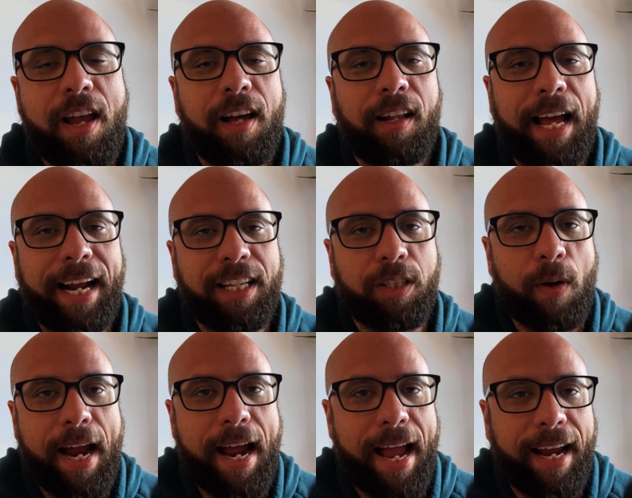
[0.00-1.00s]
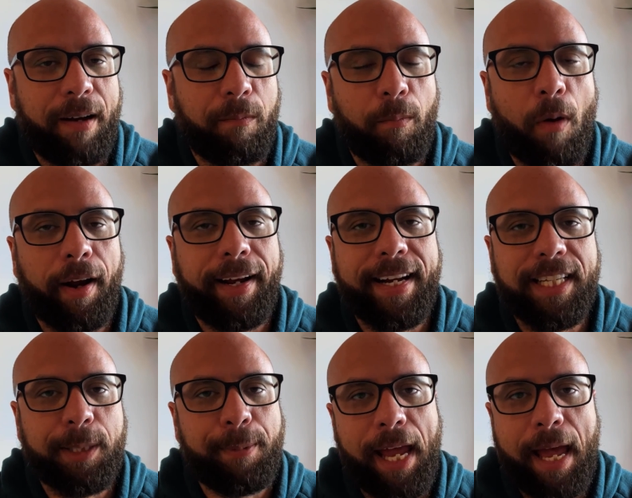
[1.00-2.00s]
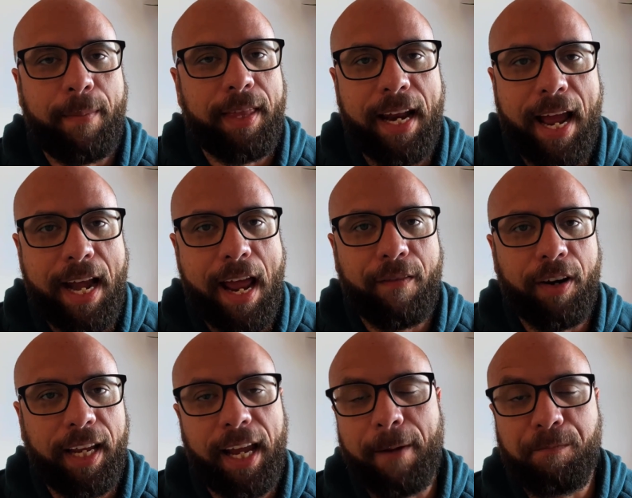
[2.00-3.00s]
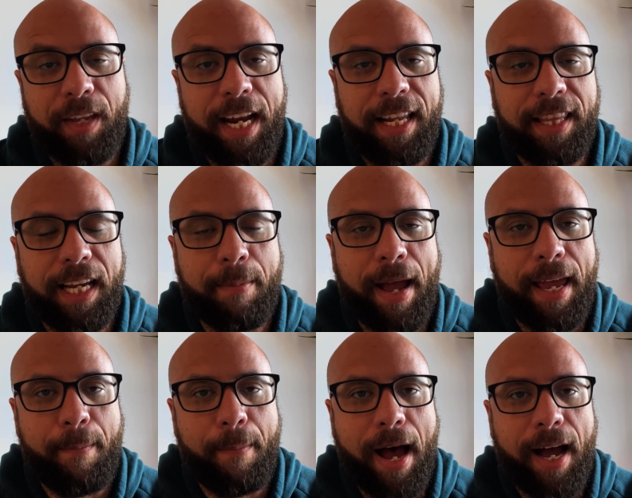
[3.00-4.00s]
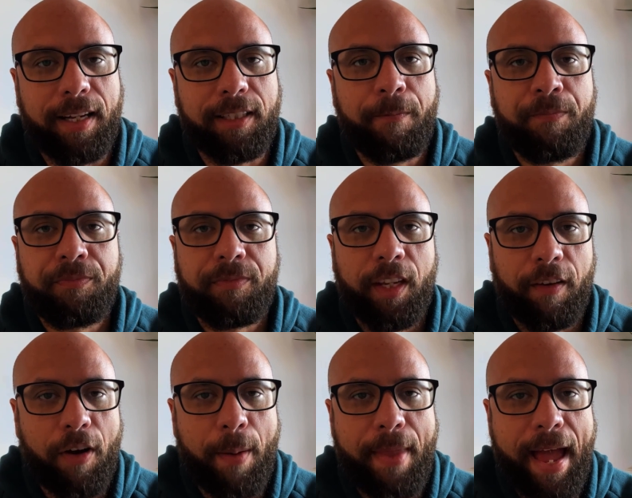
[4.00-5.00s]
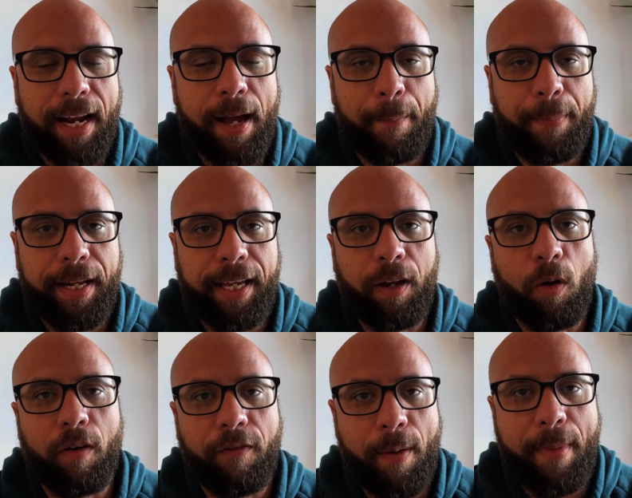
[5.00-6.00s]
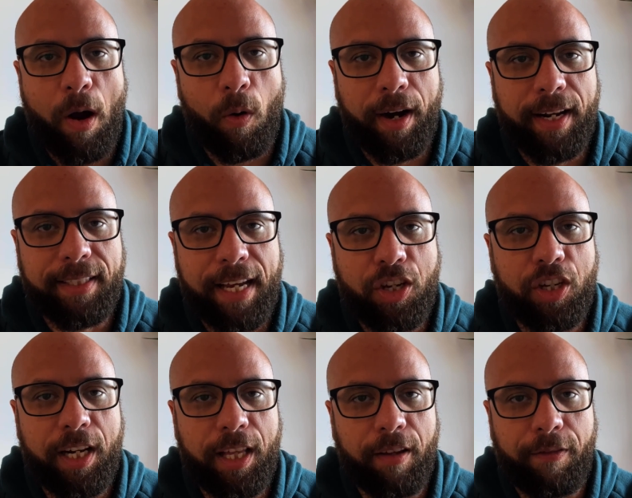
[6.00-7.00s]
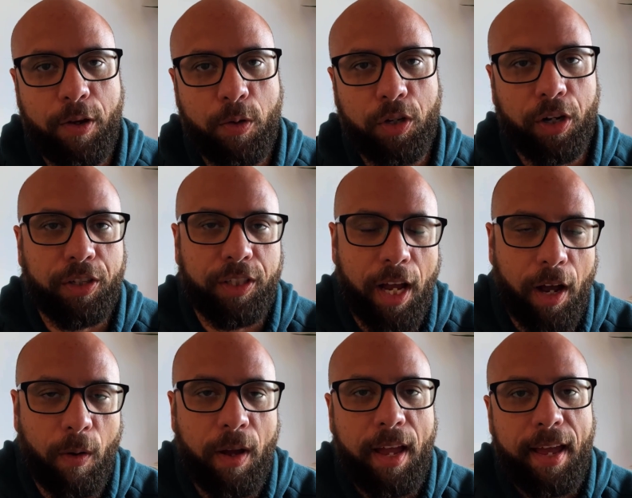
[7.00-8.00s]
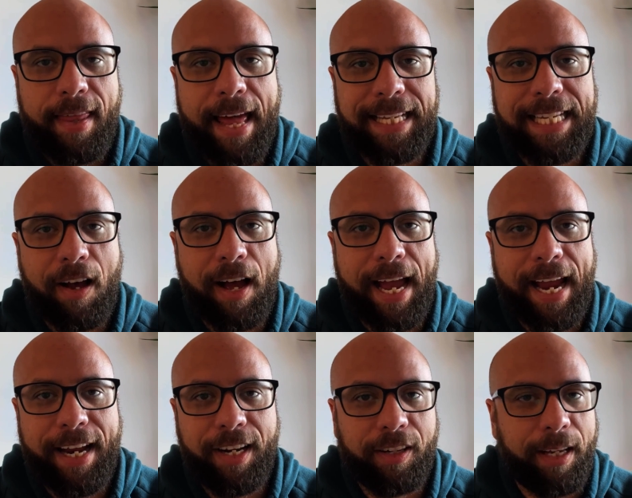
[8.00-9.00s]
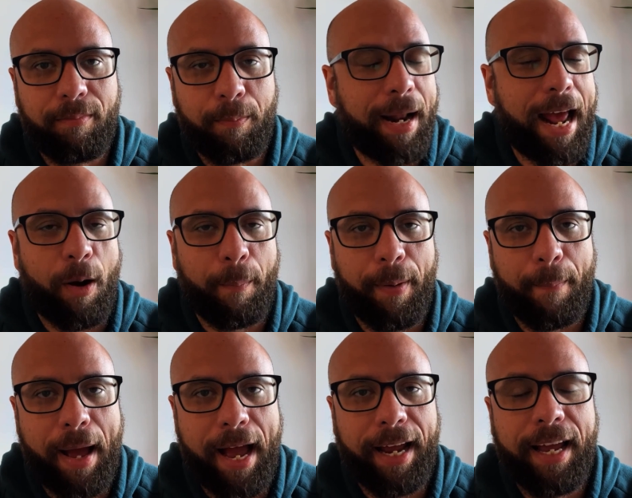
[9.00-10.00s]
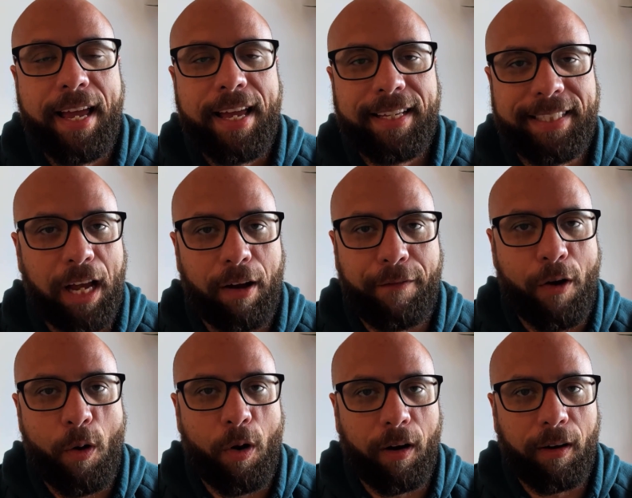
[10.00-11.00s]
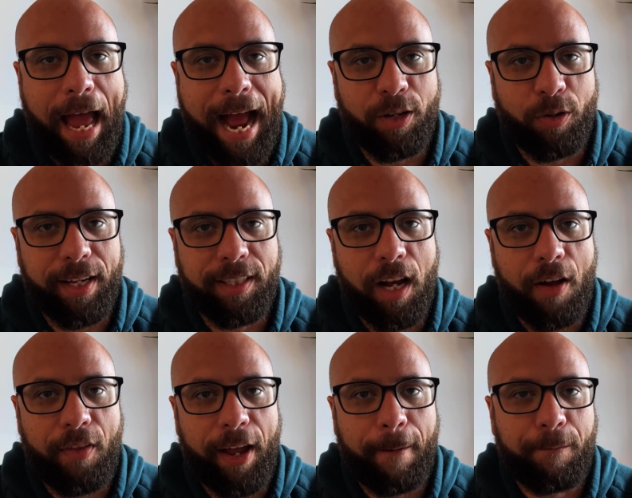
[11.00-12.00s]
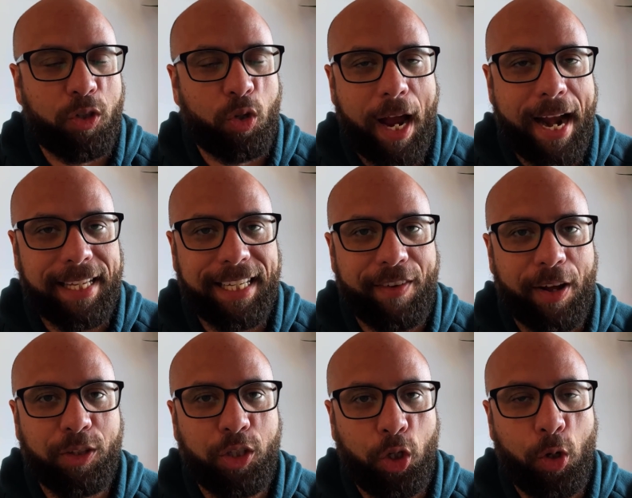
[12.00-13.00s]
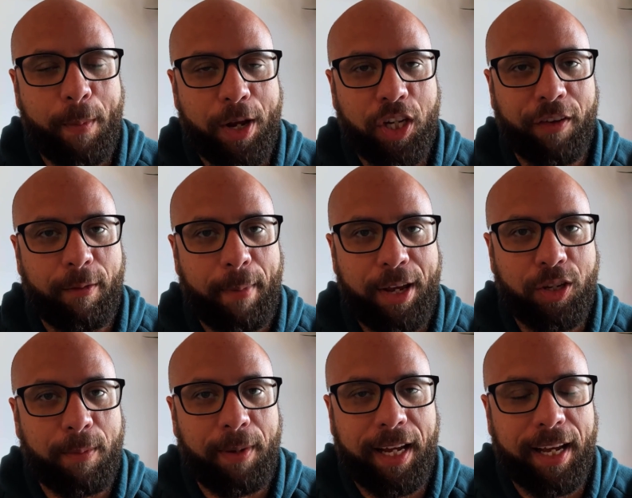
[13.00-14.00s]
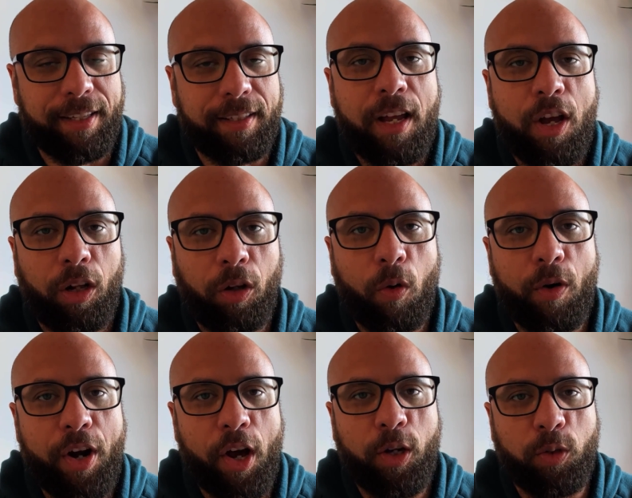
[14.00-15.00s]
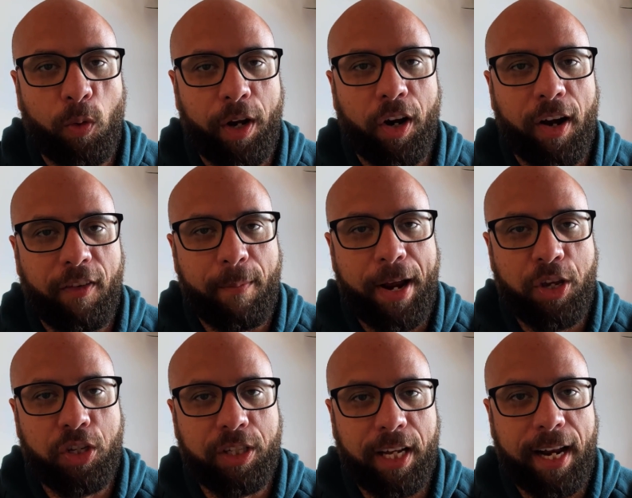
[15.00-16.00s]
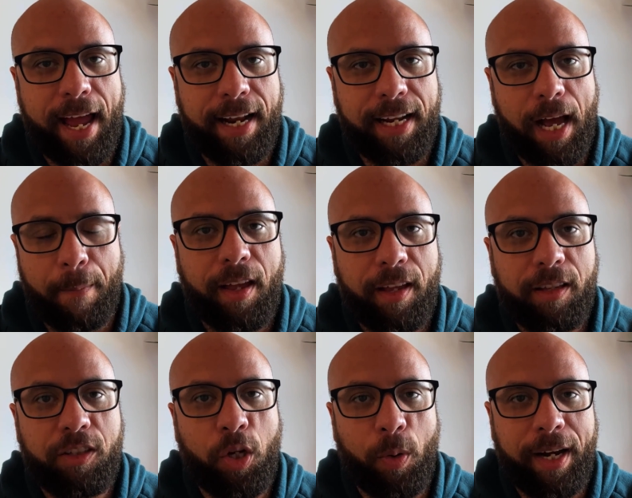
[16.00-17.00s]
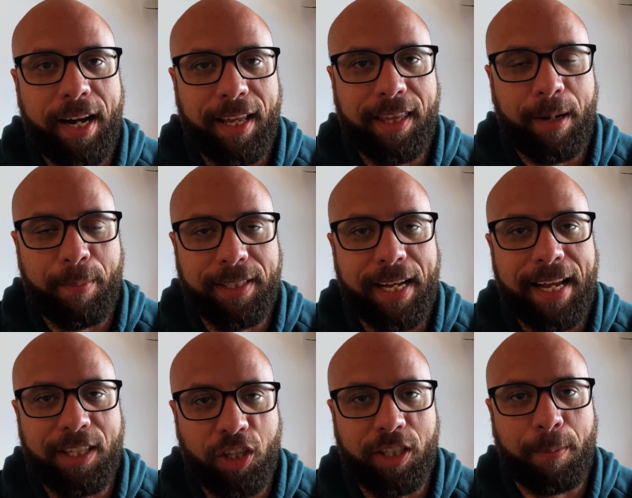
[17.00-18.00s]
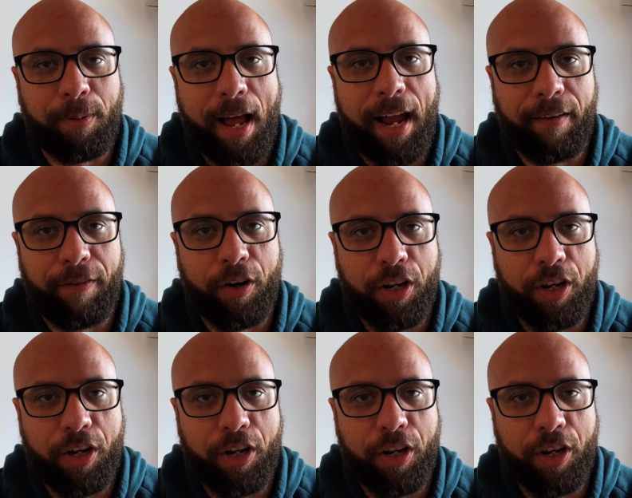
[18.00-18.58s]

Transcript: like it's right, I can mark it as spam, and then I never get anything in my inbox from that company or from that organization in the future. So that's how I handle it, but I don't put my cell phone or address on there. Try not to give out too much information because Lord knows where your information is going to end up doing nothing besides just applying for a